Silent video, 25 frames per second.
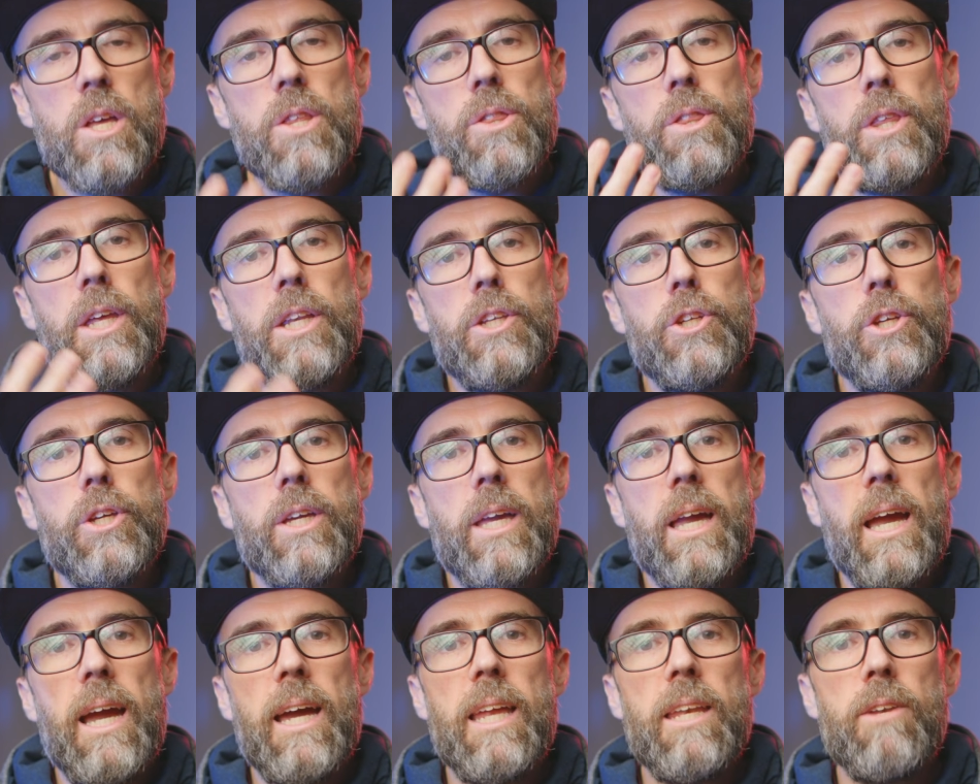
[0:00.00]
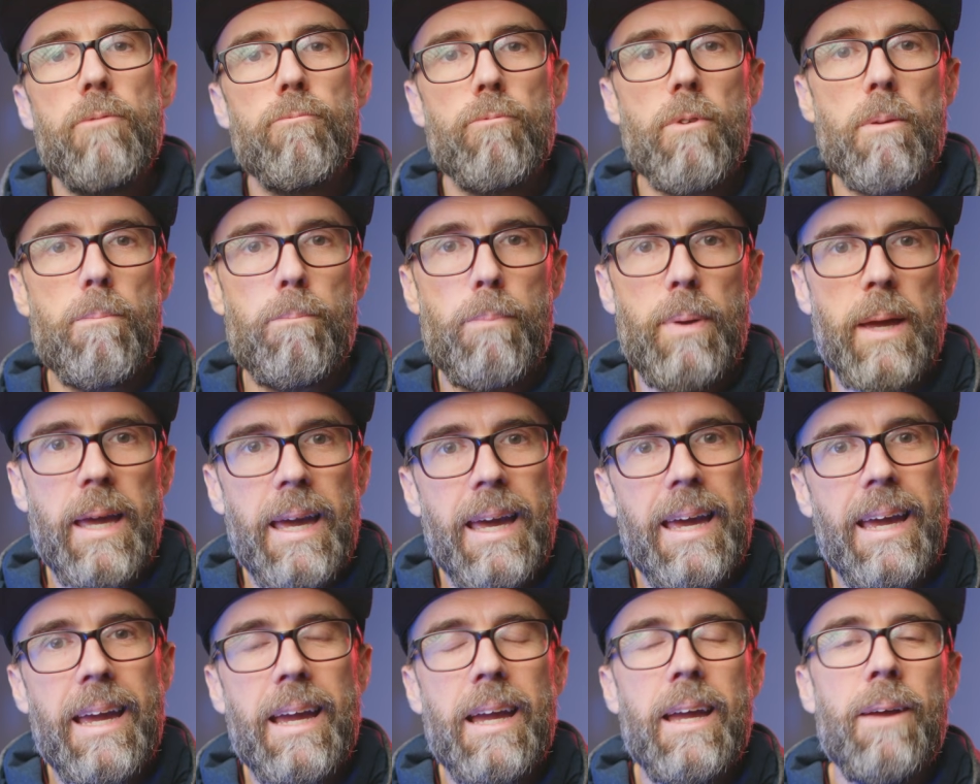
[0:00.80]
then you can
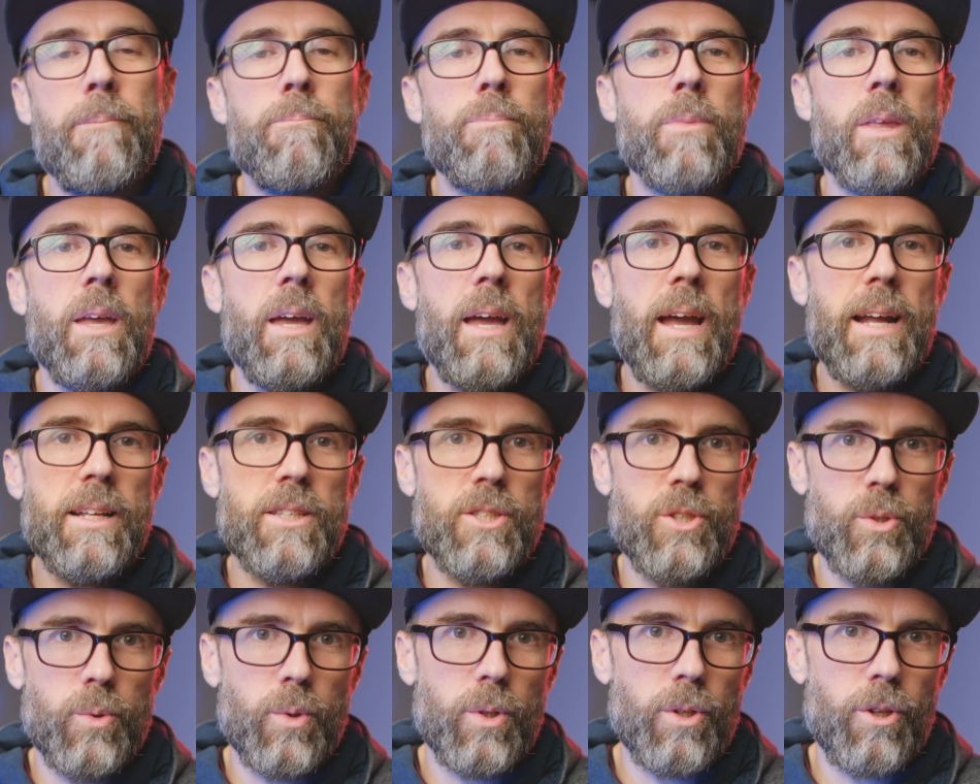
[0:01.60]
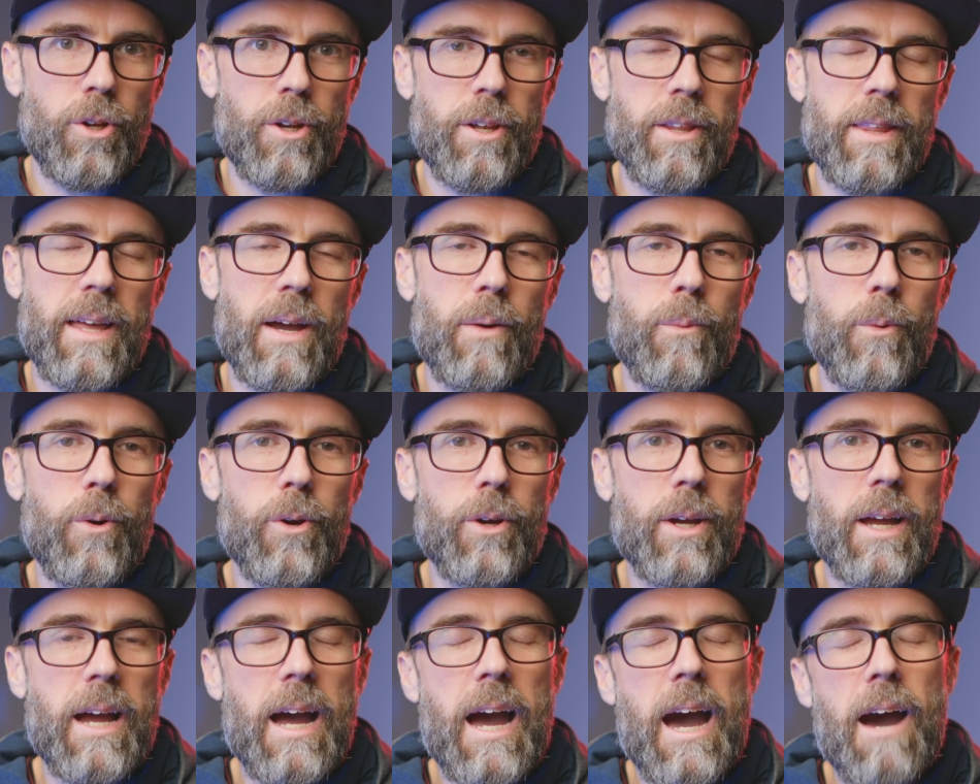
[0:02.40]
repair and do a lot of that
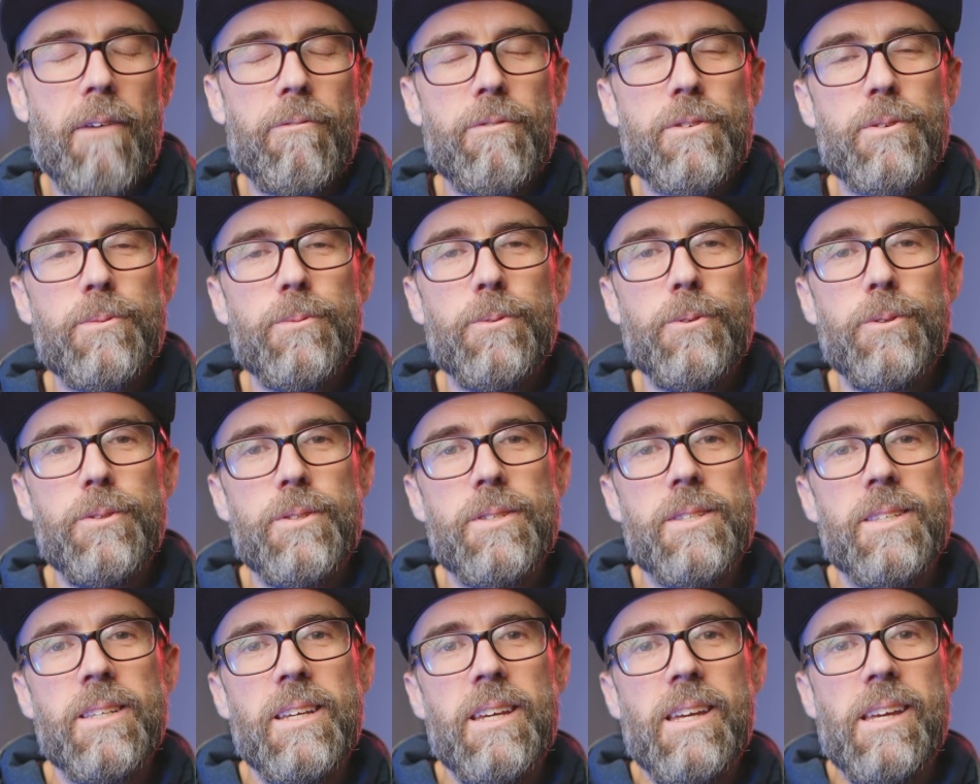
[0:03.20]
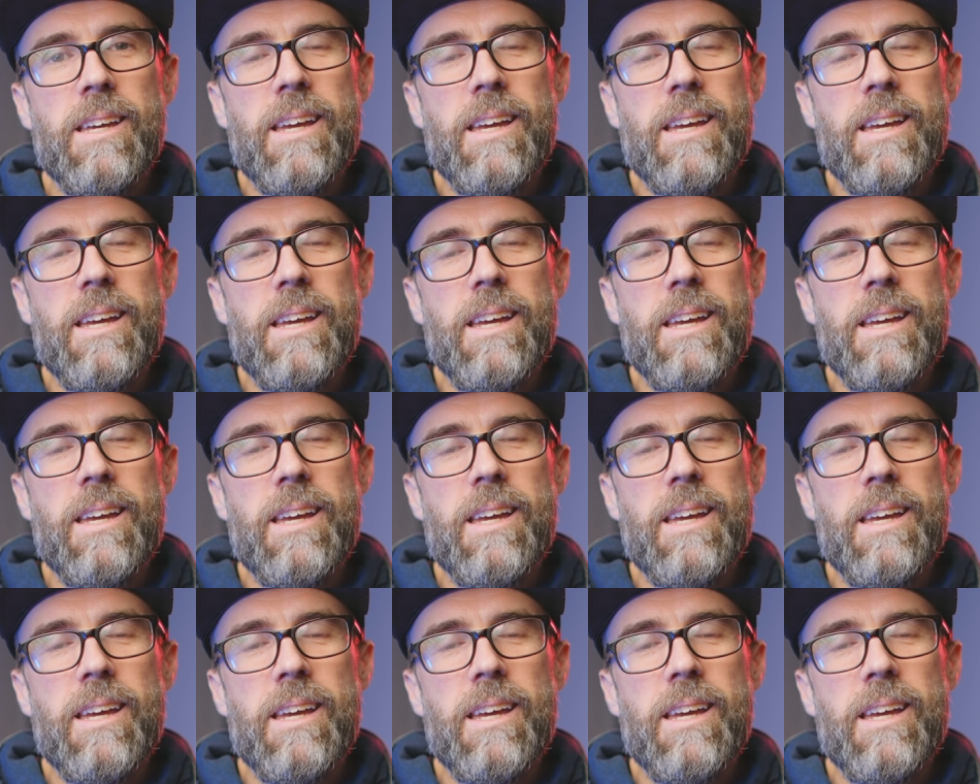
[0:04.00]
work afterwards.